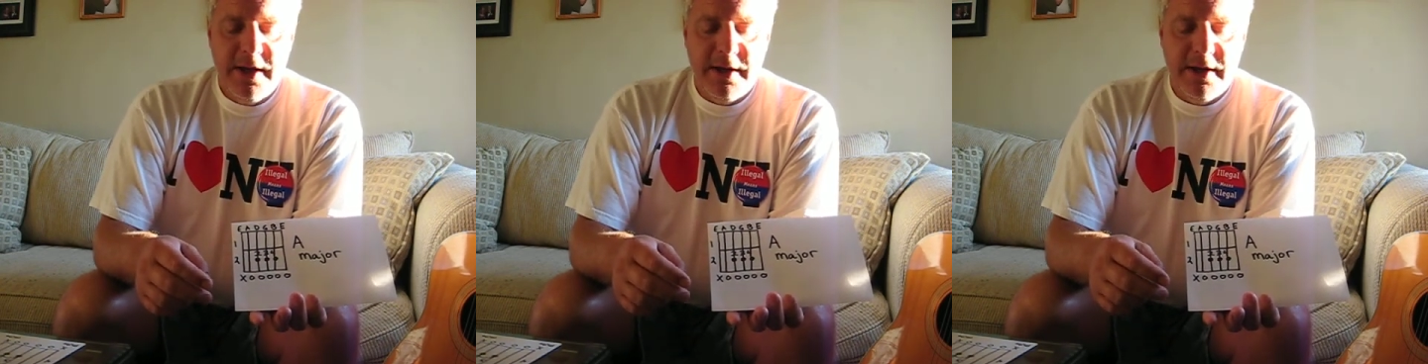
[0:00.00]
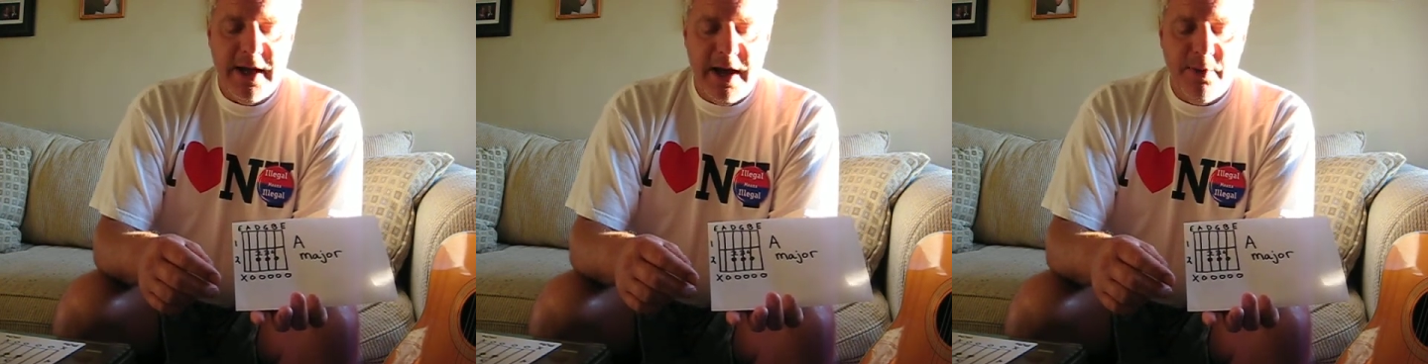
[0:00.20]

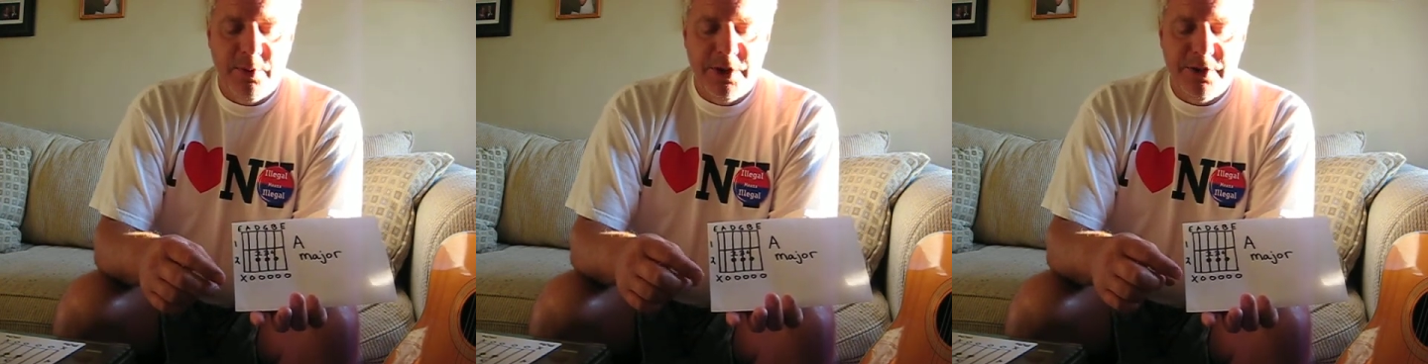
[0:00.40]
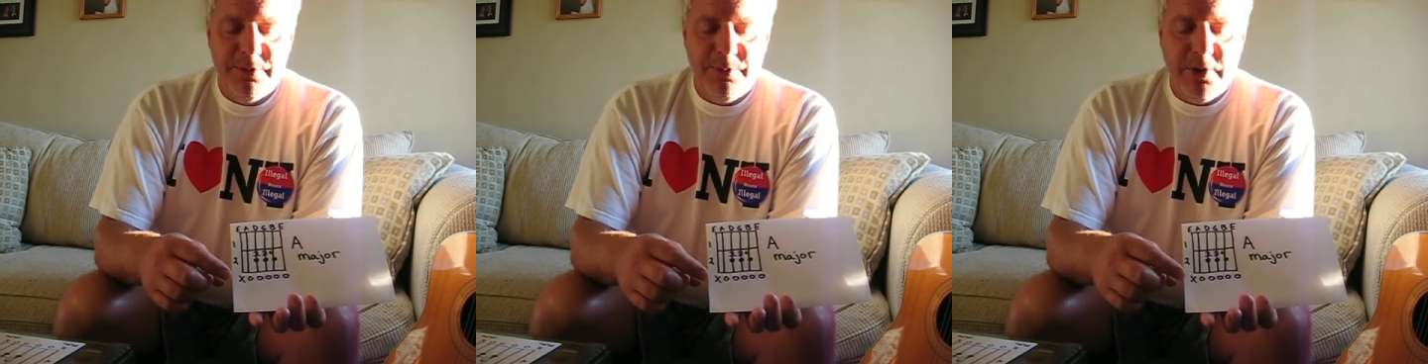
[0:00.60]
Now
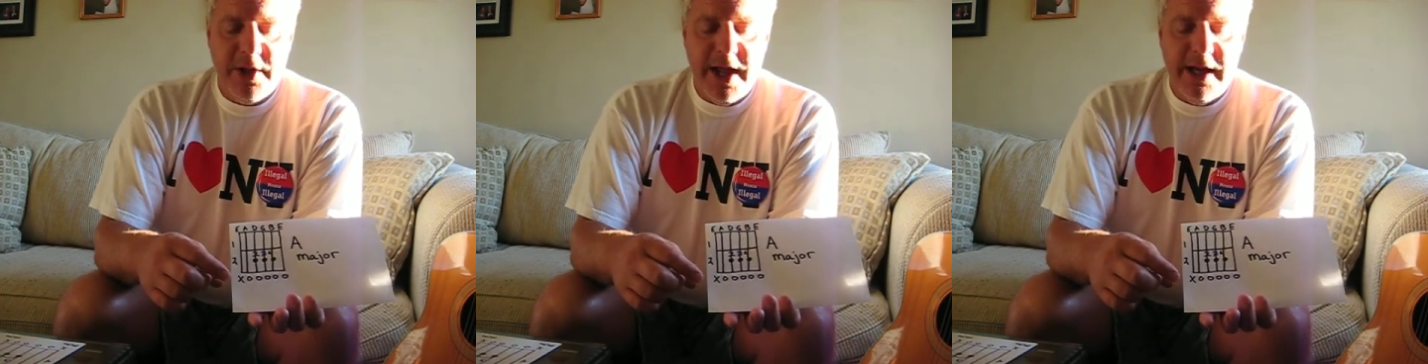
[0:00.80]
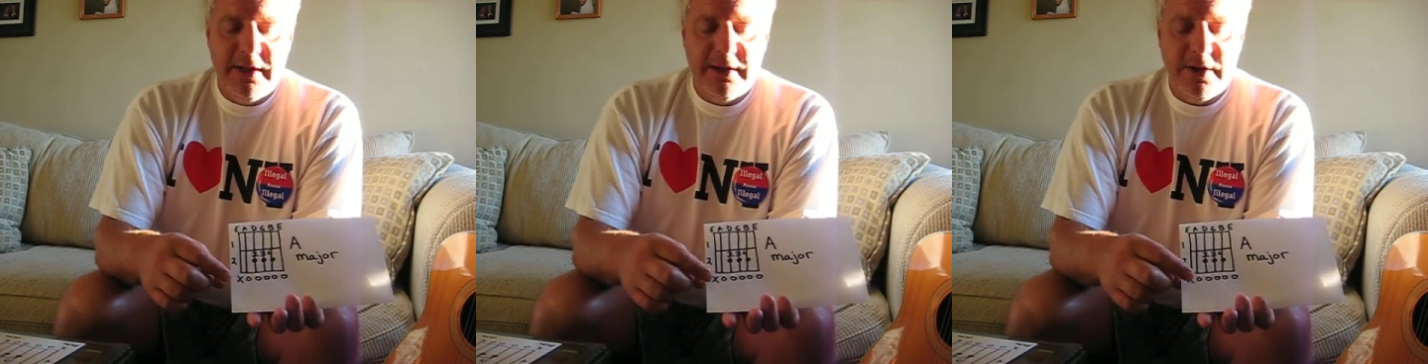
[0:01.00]
when you're
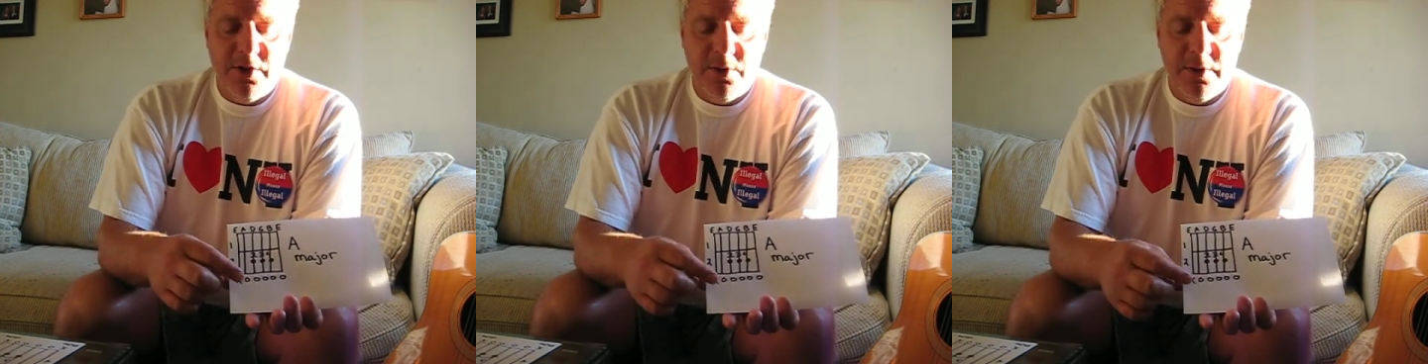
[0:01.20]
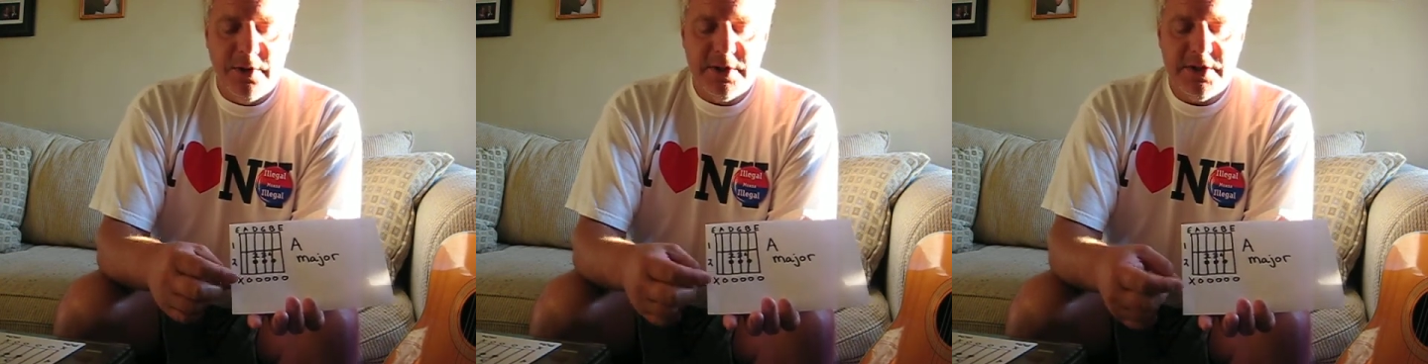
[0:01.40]
playing the
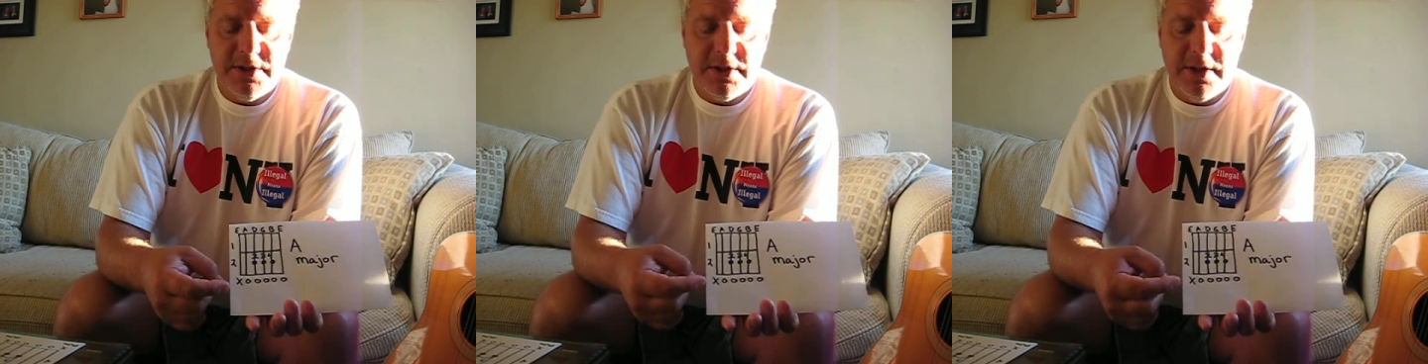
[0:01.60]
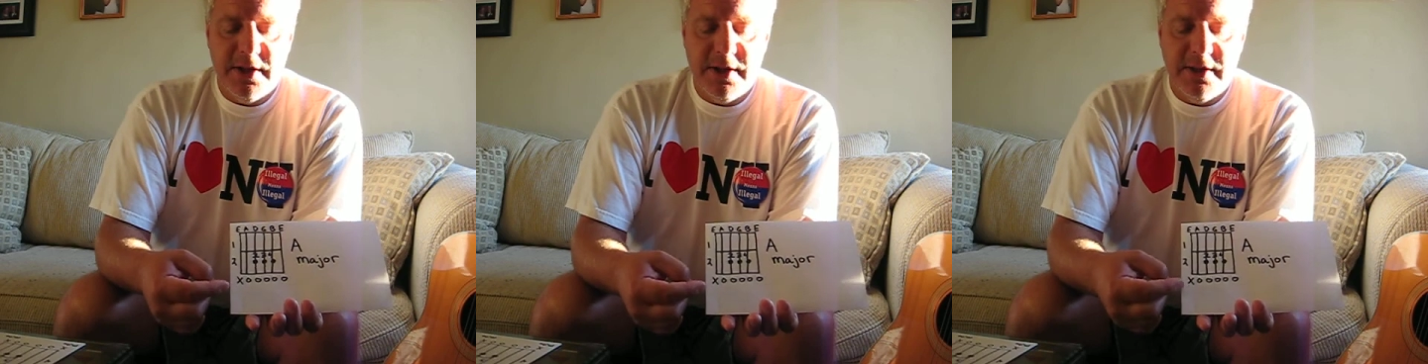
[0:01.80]
chords,
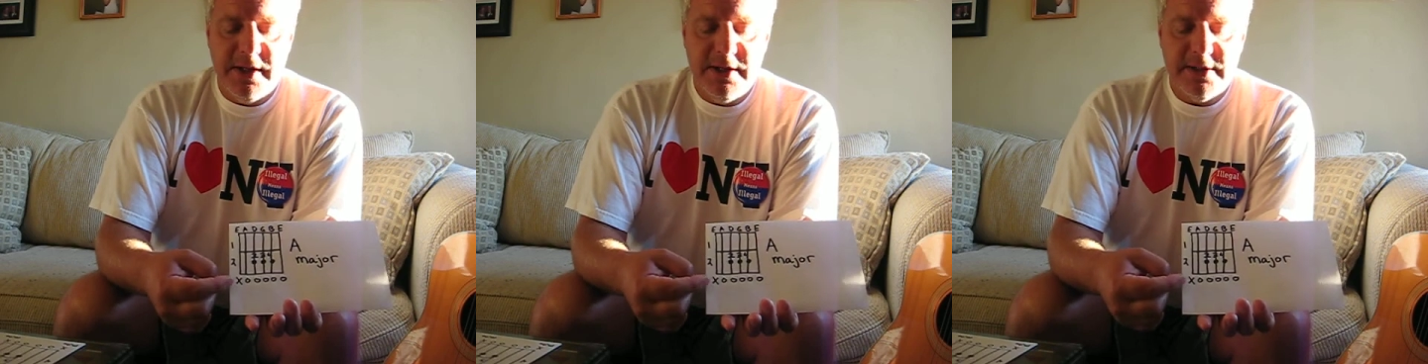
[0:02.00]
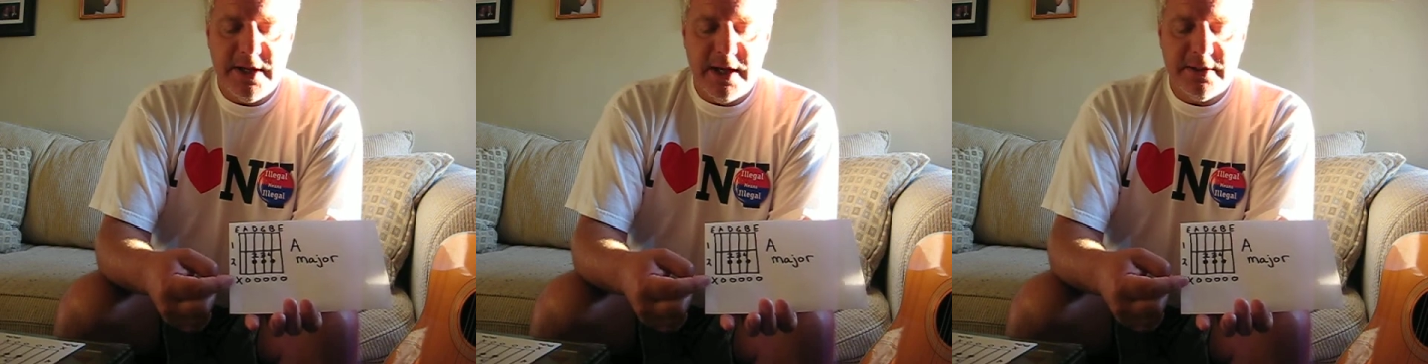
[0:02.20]

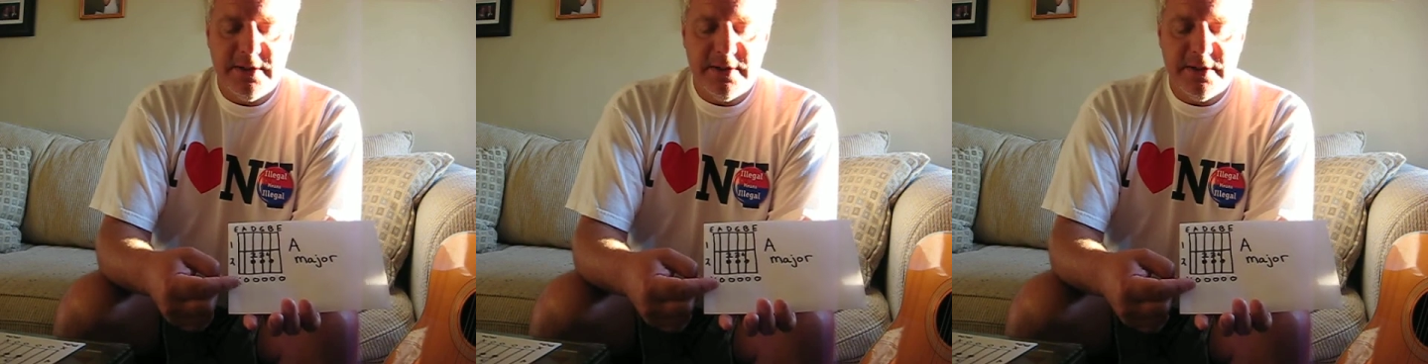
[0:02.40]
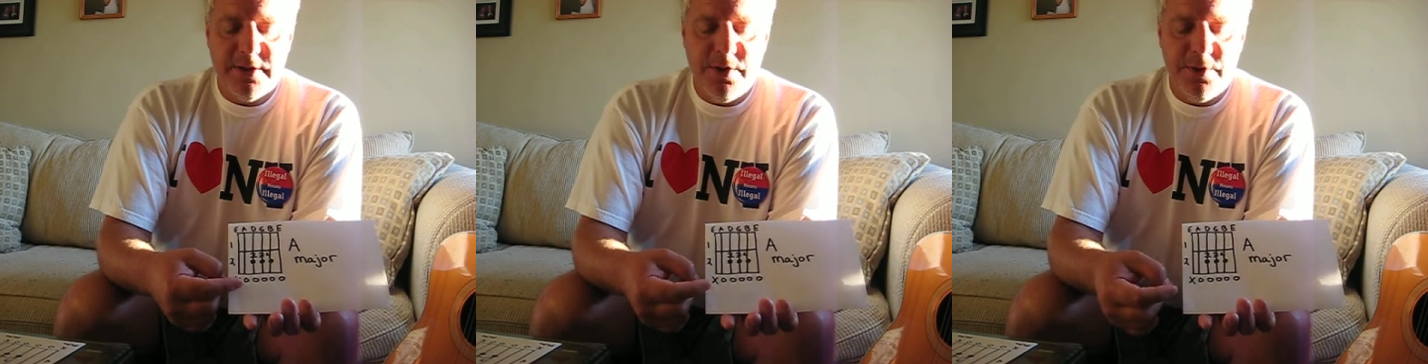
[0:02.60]
these
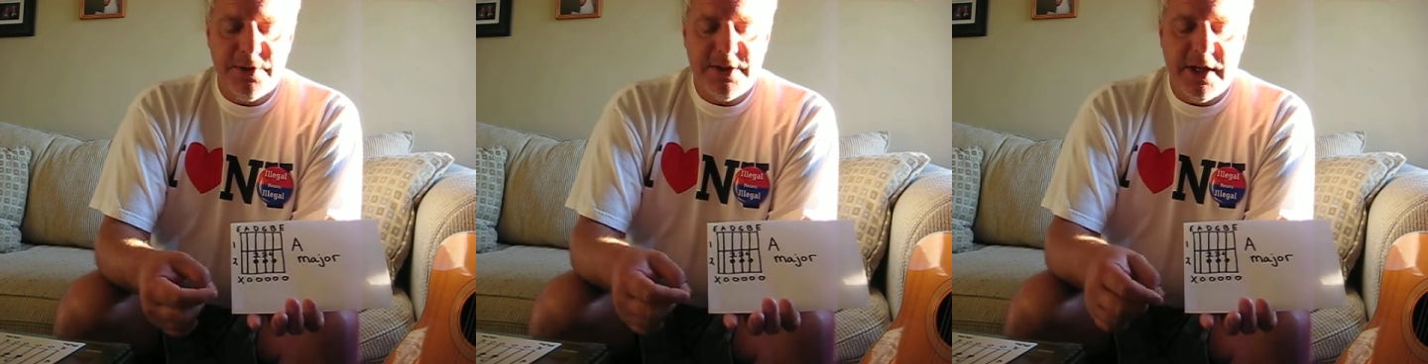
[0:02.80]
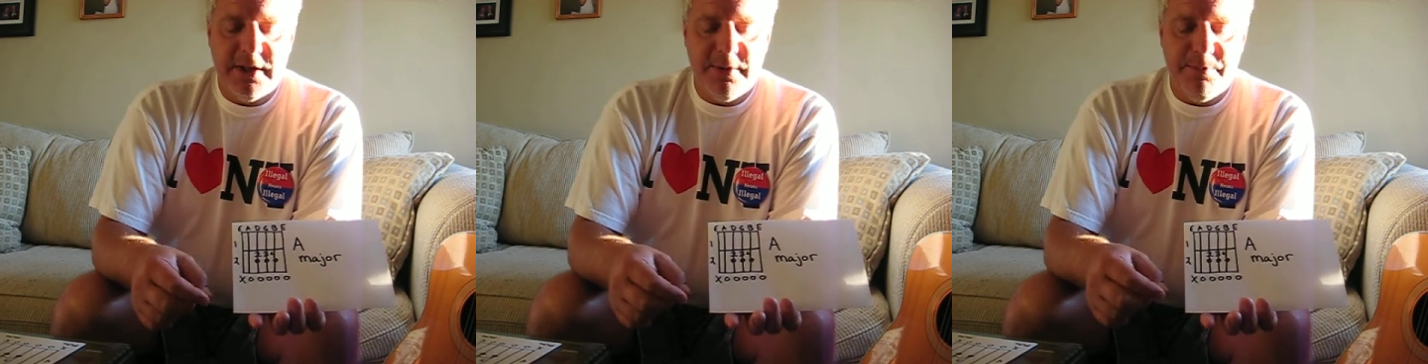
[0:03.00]
X's and O's at the